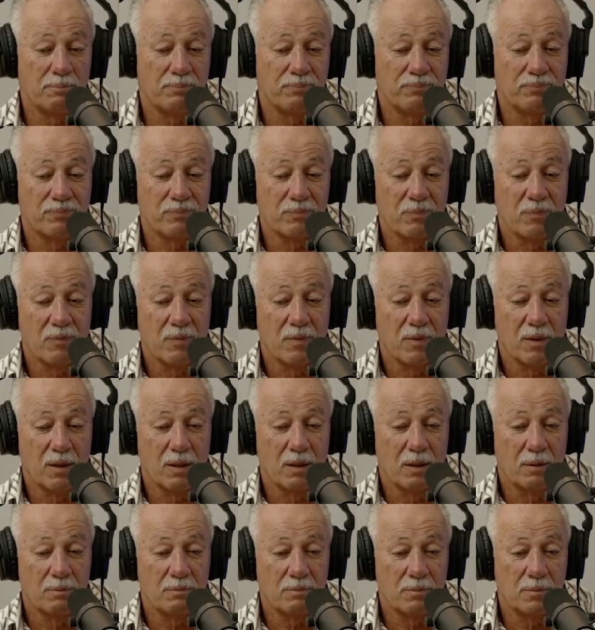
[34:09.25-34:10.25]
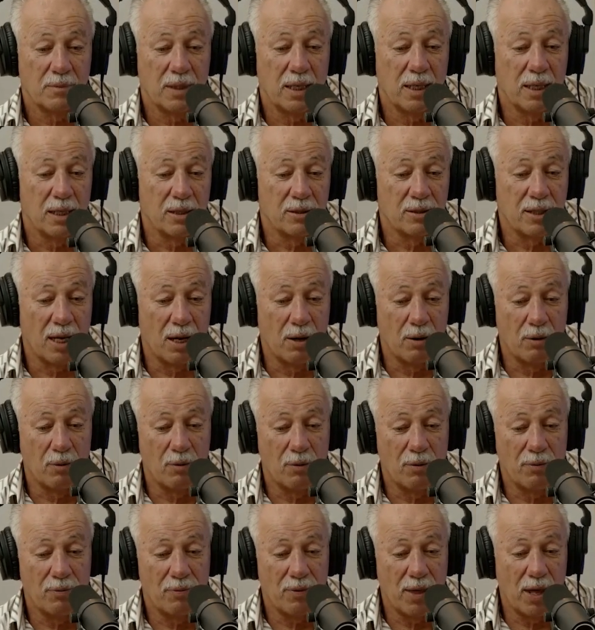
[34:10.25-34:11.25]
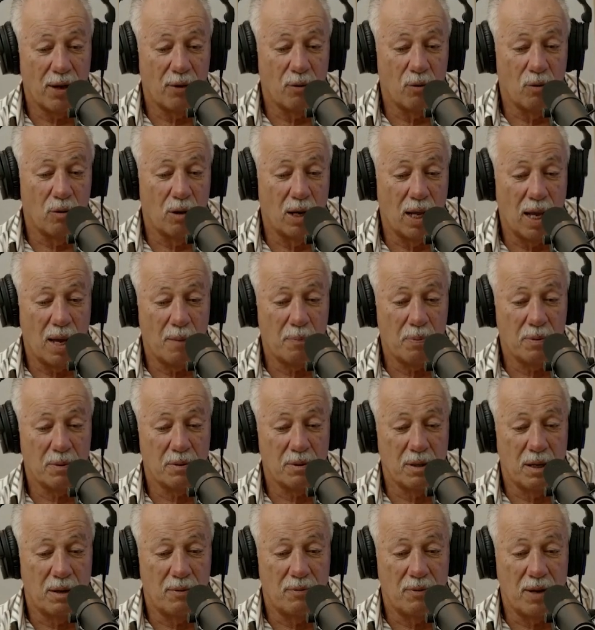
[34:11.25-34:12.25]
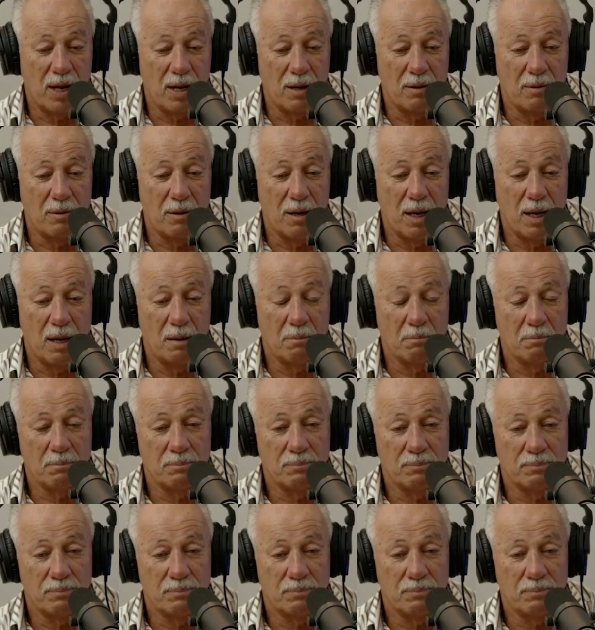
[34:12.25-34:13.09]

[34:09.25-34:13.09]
that all happened, and then...